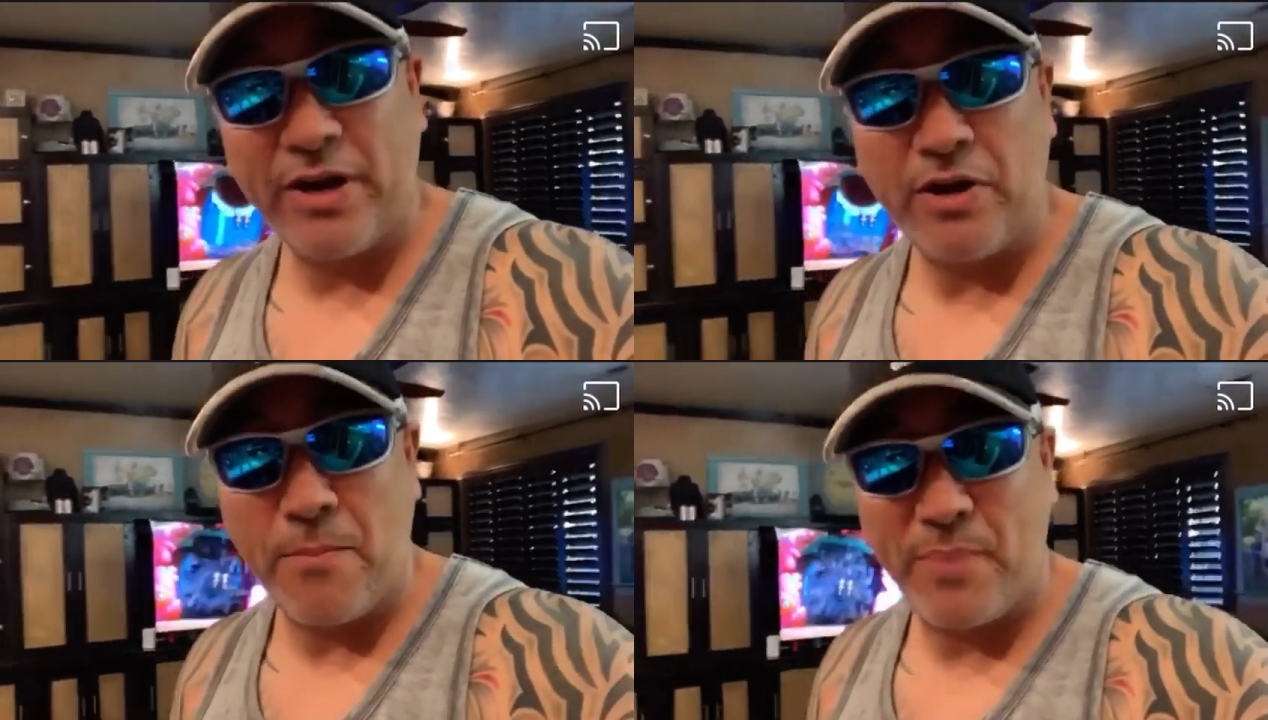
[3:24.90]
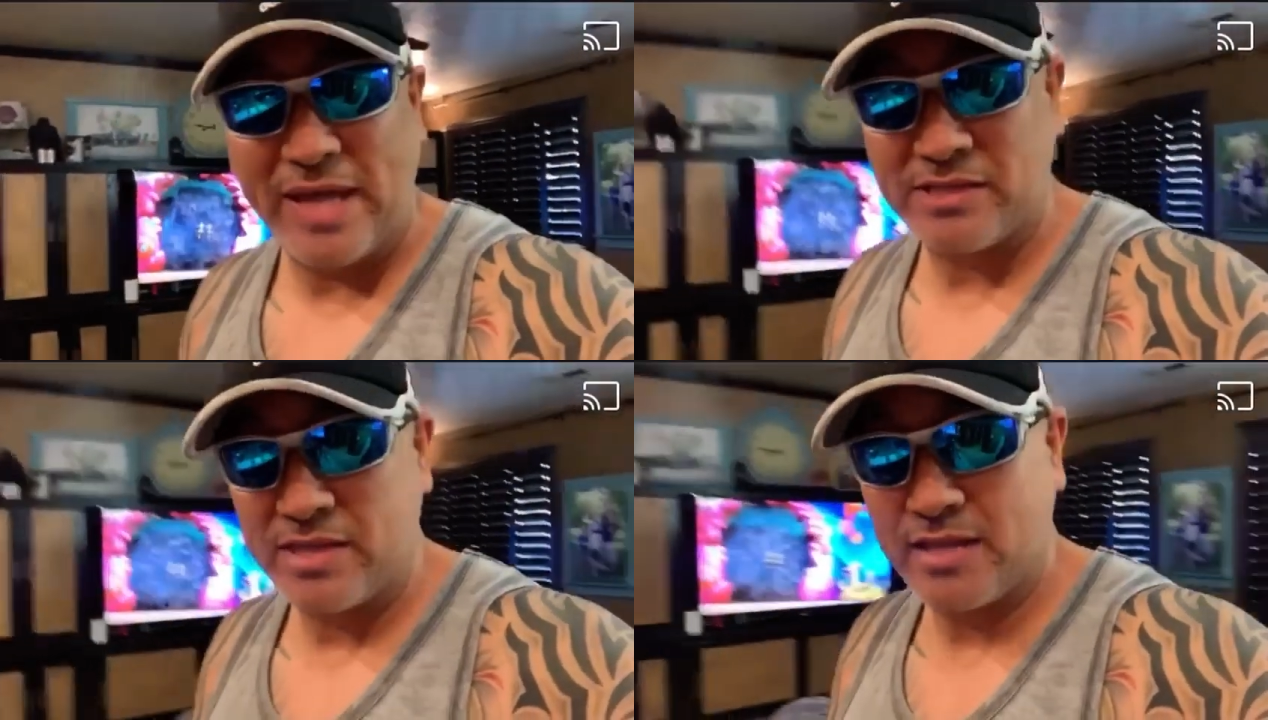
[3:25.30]

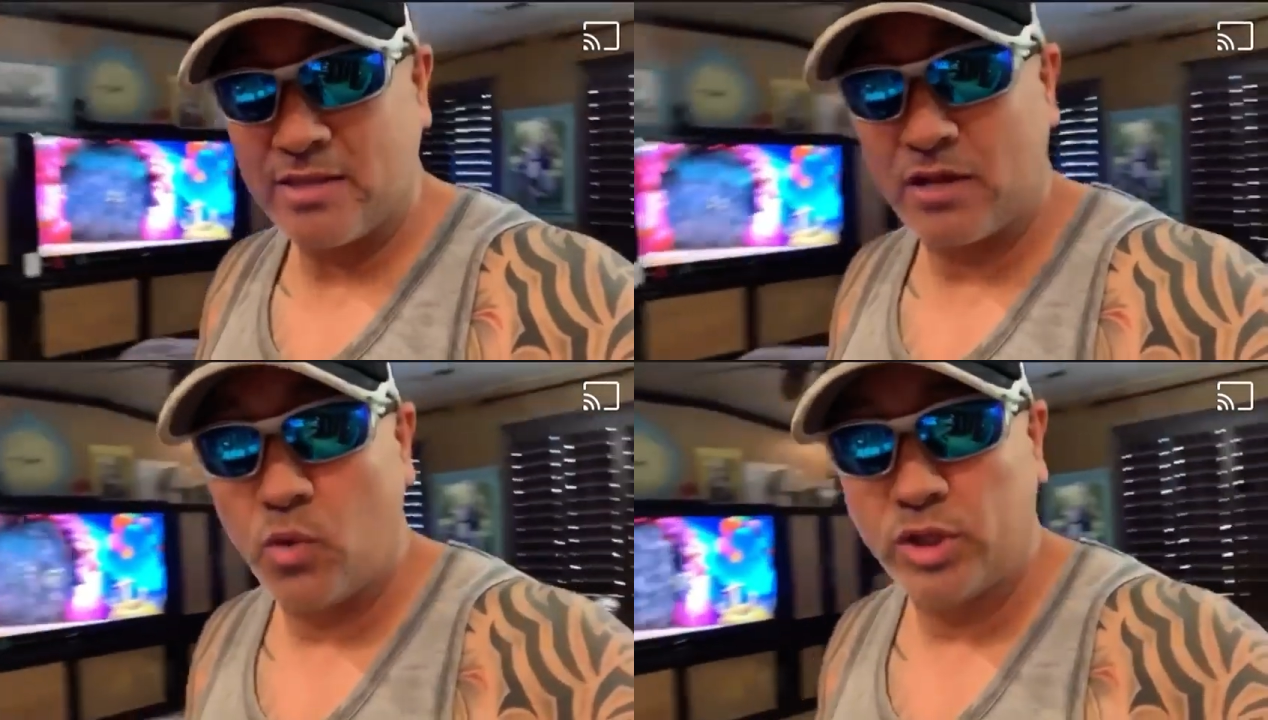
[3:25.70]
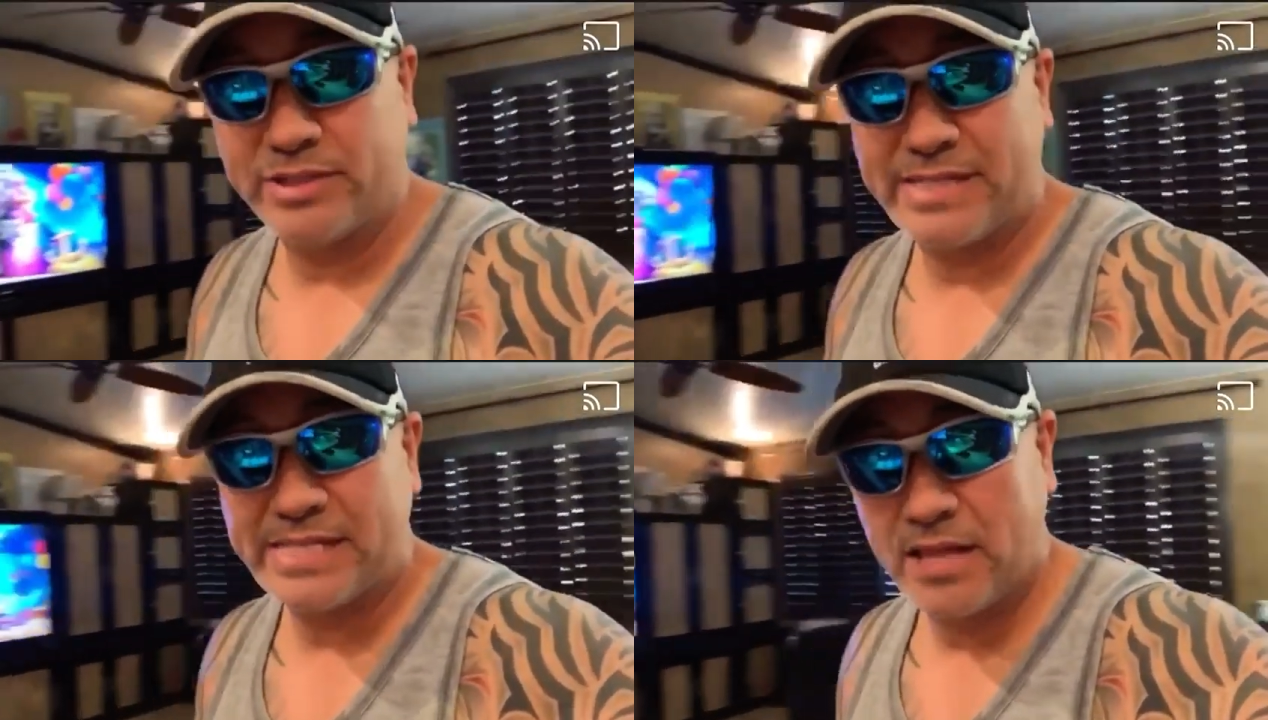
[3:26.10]
best thing that Walter
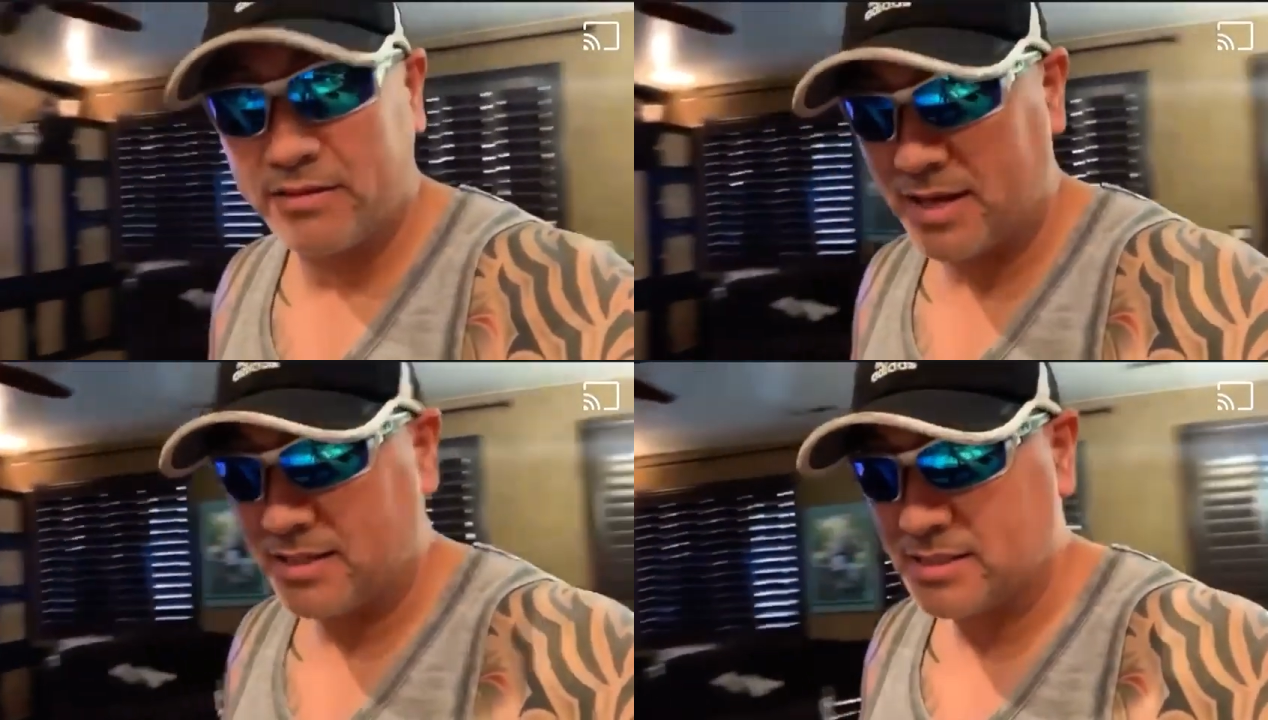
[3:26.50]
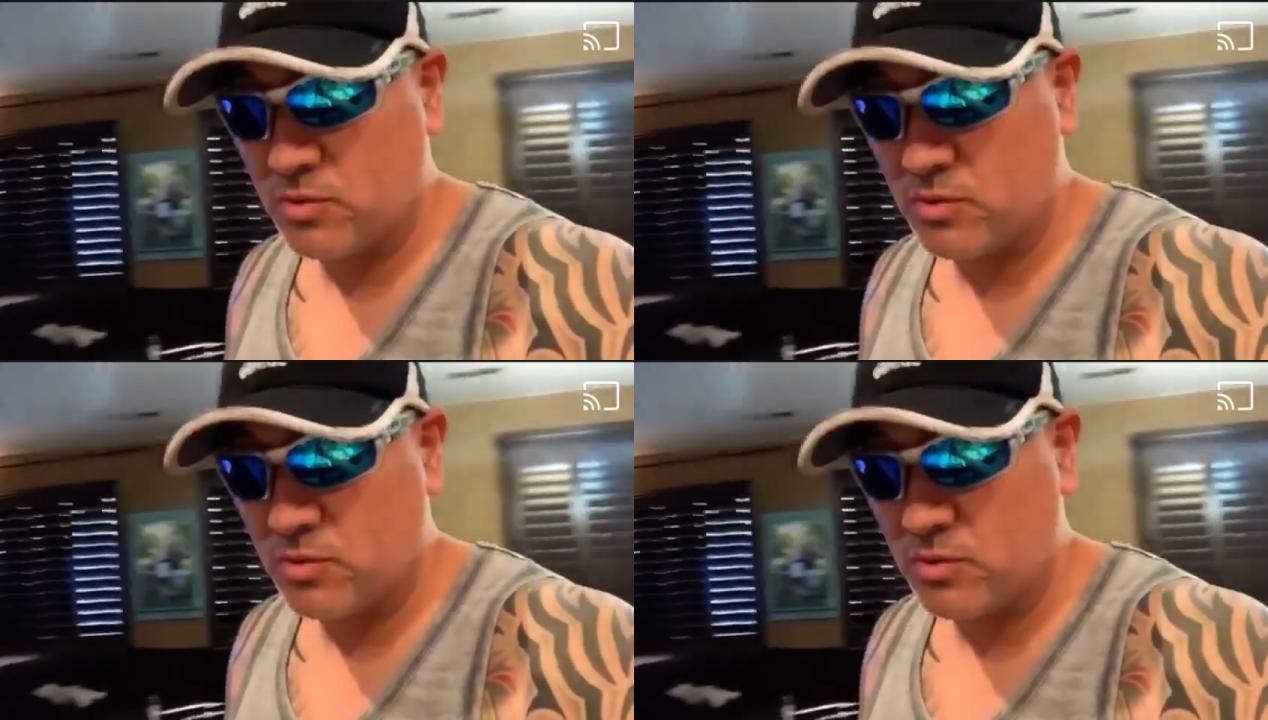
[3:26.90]
is telling us.